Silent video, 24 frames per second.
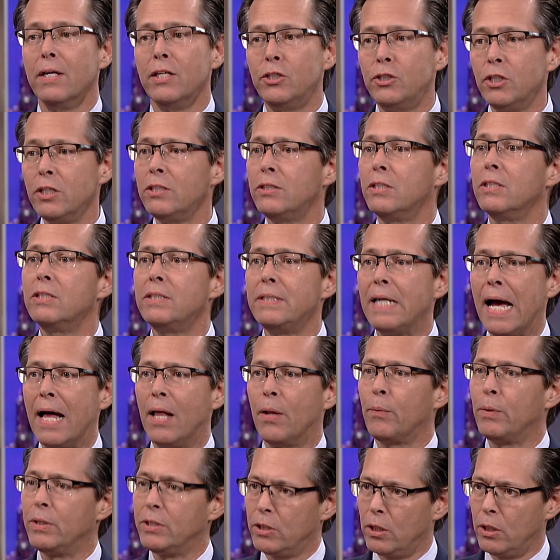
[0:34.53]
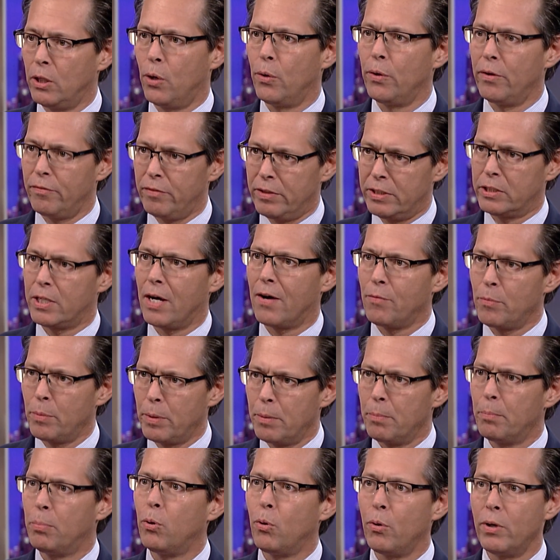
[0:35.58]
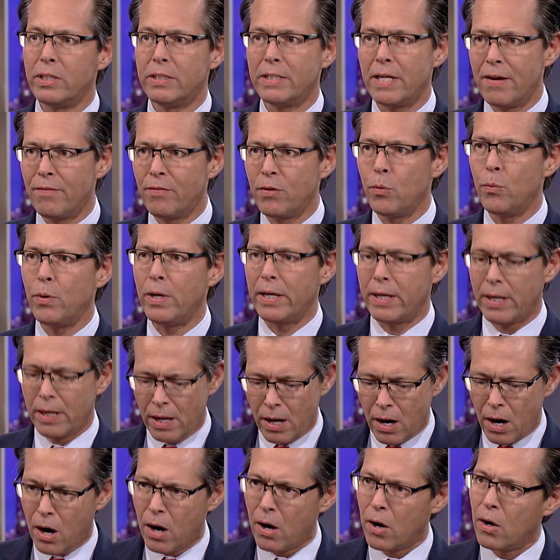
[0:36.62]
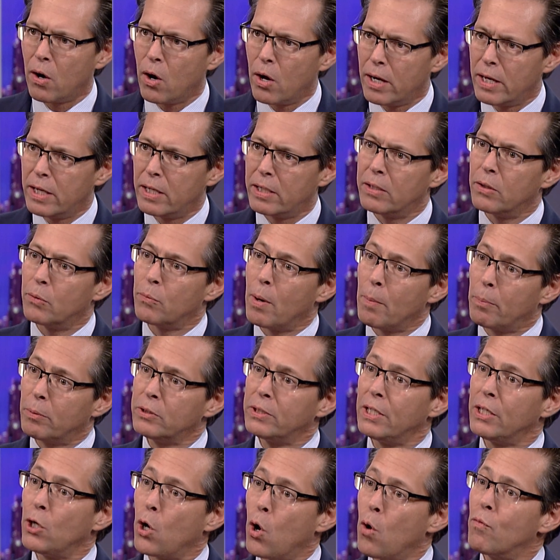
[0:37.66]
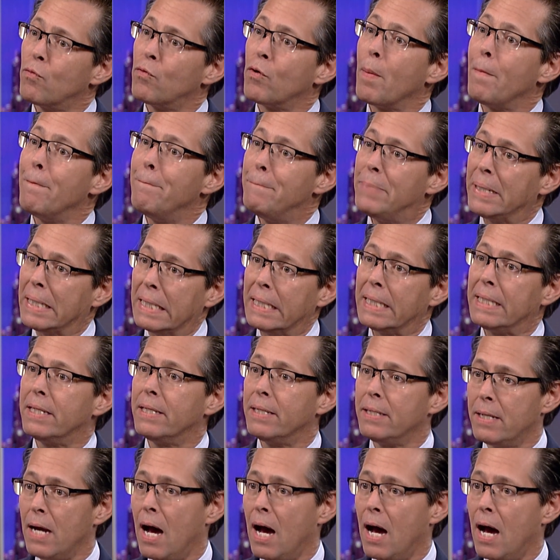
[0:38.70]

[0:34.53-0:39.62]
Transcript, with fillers: Just the salaries alone of these government employees every week are represent over a billion